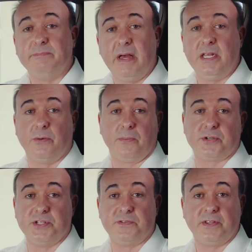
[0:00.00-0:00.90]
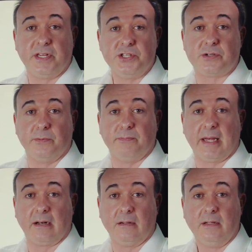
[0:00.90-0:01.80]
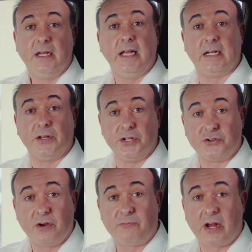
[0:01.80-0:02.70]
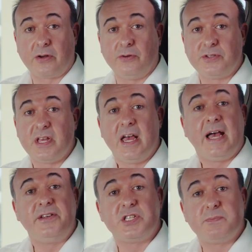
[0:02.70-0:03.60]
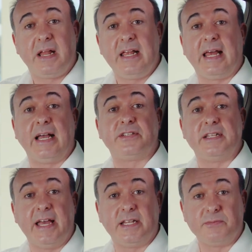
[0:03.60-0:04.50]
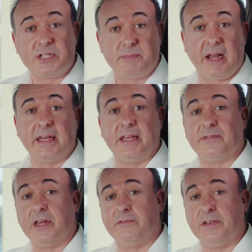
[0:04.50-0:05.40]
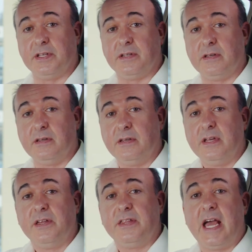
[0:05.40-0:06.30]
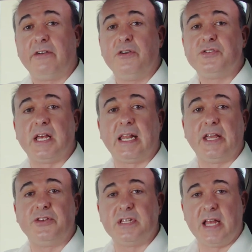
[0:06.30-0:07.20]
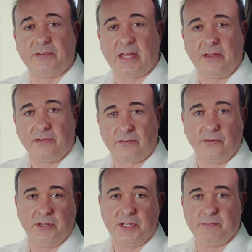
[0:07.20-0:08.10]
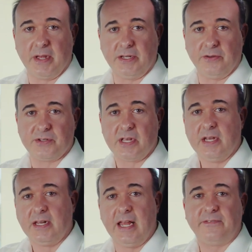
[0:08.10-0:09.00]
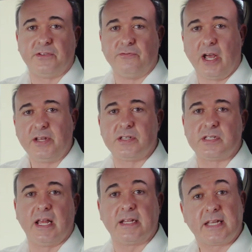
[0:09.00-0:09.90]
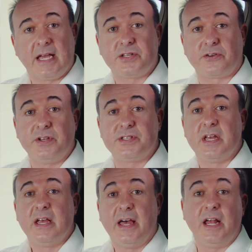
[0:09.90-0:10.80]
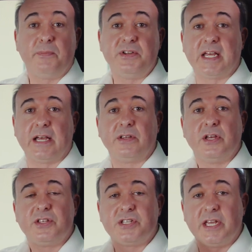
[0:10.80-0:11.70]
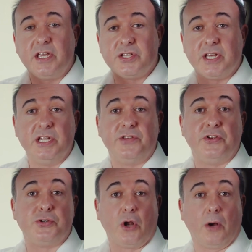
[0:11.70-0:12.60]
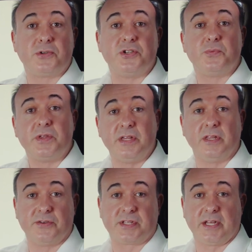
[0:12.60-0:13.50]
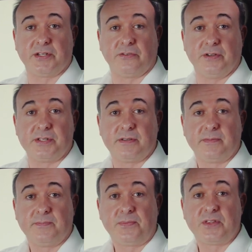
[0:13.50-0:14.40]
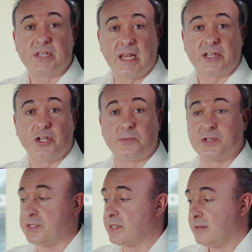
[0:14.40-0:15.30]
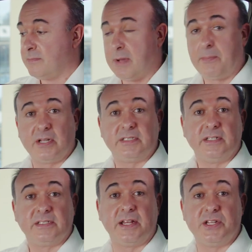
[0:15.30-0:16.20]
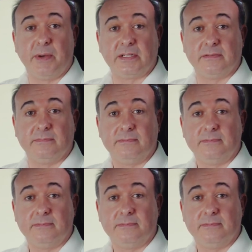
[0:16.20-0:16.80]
menu options for the instrument panel, including trip records and display layout and head-up display if they're fitted. The arrows allow you to navigate through these menus, left and right to select categories, and up and down to take you to individual options within those categories. Select options by pressing the center button.